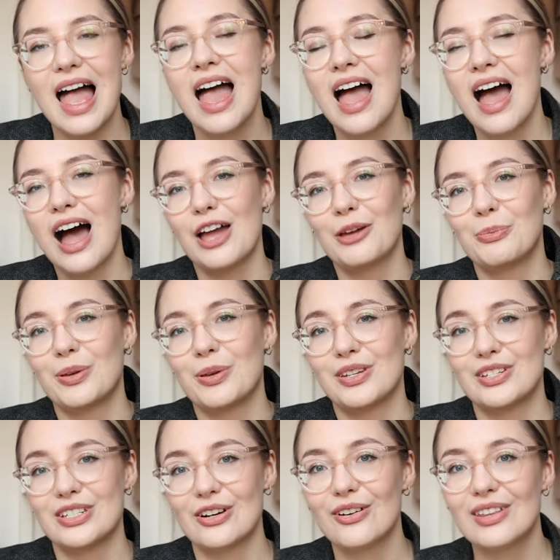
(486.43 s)
I hope you
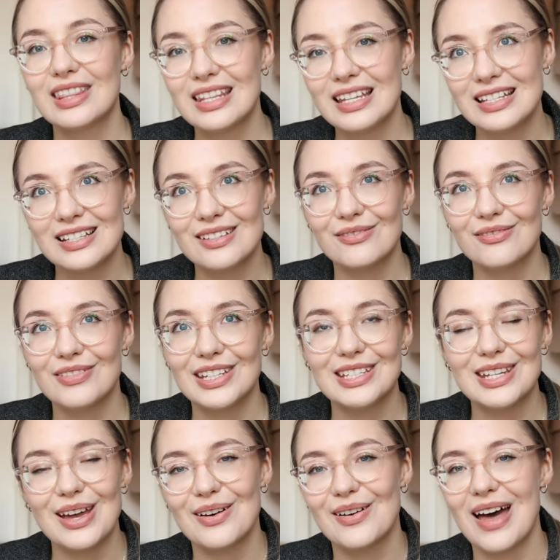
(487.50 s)
enjoyed this
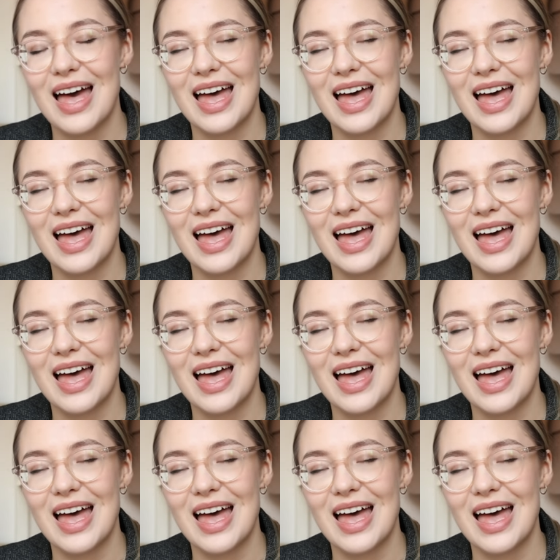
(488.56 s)
video,